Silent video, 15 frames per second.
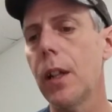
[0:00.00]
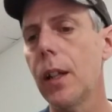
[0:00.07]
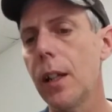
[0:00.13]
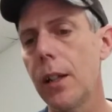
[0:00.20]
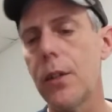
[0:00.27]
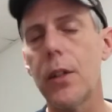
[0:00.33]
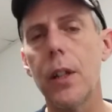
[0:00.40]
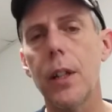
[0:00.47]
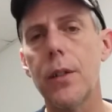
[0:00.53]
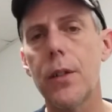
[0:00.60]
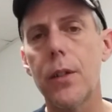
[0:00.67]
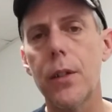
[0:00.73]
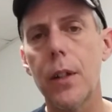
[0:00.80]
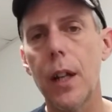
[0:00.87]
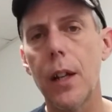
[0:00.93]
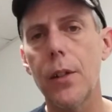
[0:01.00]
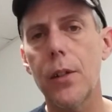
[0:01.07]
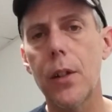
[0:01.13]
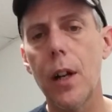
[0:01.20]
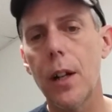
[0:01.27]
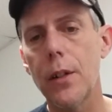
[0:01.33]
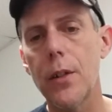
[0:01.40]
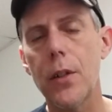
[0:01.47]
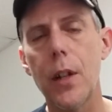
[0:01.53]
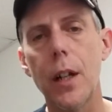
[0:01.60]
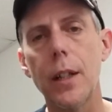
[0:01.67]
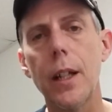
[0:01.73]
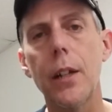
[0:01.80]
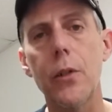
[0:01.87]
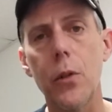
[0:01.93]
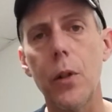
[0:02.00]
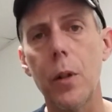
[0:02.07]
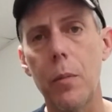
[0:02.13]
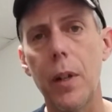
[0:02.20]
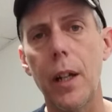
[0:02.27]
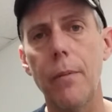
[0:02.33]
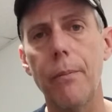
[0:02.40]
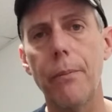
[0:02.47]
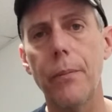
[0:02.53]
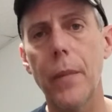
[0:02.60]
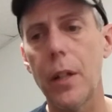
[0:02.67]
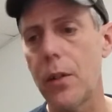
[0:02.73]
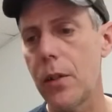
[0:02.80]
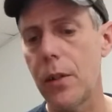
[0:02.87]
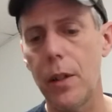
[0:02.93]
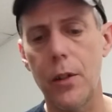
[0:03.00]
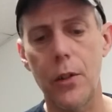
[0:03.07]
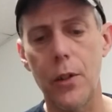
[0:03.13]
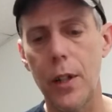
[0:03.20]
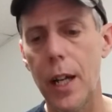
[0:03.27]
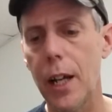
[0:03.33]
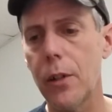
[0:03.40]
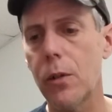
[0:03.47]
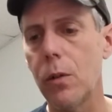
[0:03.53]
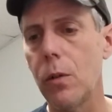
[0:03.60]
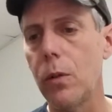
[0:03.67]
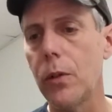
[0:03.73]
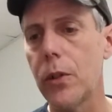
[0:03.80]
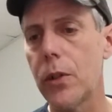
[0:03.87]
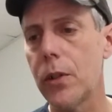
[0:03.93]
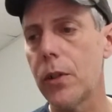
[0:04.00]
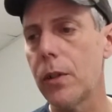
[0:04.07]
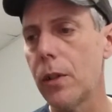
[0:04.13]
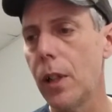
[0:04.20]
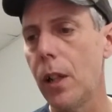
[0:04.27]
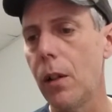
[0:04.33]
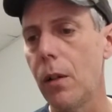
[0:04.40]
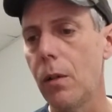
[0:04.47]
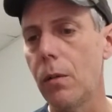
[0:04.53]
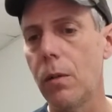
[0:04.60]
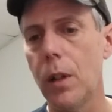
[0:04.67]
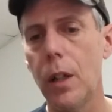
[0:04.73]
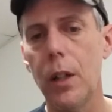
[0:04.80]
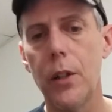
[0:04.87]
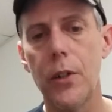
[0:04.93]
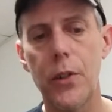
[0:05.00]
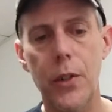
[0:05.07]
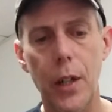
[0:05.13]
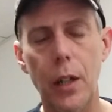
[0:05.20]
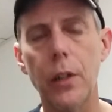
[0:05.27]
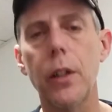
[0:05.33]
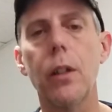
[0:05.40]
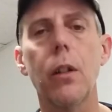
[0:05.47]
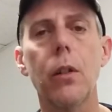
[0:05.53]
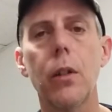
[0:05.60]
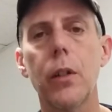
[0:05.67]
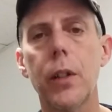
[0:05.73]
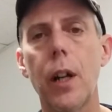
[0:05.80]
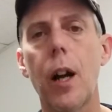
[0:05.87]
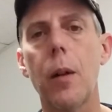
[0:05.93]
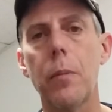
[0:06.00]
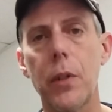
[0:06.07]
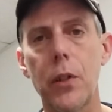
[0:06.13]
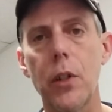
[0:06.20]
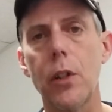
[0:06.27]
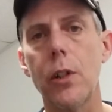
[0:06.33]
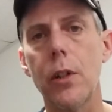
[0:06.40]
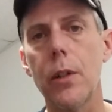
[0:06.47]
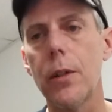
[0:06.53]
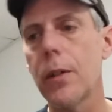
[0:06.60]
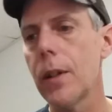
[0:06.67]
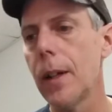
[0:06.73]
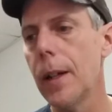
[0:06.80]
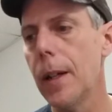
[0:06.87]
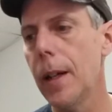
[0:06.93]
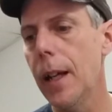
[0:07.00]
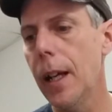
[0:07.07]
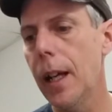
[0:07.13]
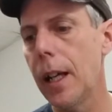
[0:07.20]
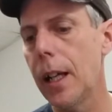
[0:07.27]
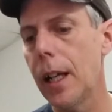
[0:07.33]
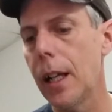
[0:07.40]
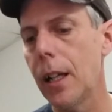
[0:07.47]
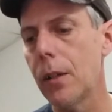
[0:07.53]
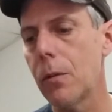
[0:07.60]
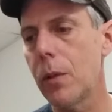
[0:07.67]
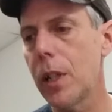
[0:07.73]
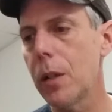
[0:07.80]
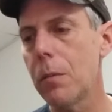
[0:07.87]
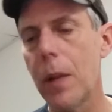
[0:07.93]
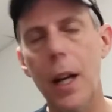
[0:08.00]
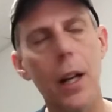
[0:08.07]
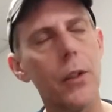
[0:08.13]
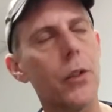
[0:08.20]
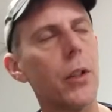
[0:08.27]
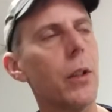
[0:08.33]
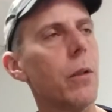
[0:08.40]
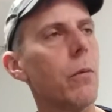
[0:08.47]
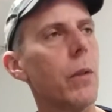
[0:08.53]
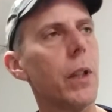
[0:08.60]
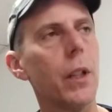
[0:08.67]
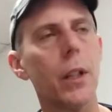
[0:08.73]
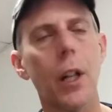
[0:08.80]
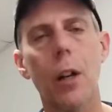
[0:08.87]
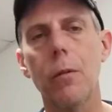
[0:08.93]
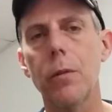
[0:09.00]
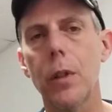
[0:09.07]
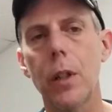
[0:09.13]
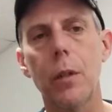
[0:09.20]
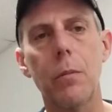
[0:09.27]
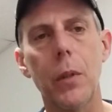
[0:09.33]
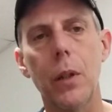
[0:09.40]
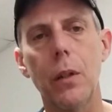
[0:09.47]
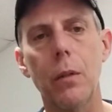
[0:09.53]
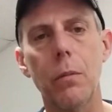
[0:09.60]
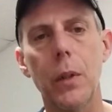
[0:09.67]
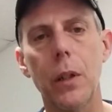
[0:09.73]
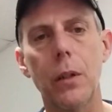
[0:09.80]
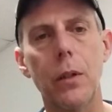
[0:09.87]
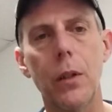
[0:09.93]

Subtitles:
it's as God designed that tree to be. It's natural, cellular compositions, and we can mask it, we can cover it, but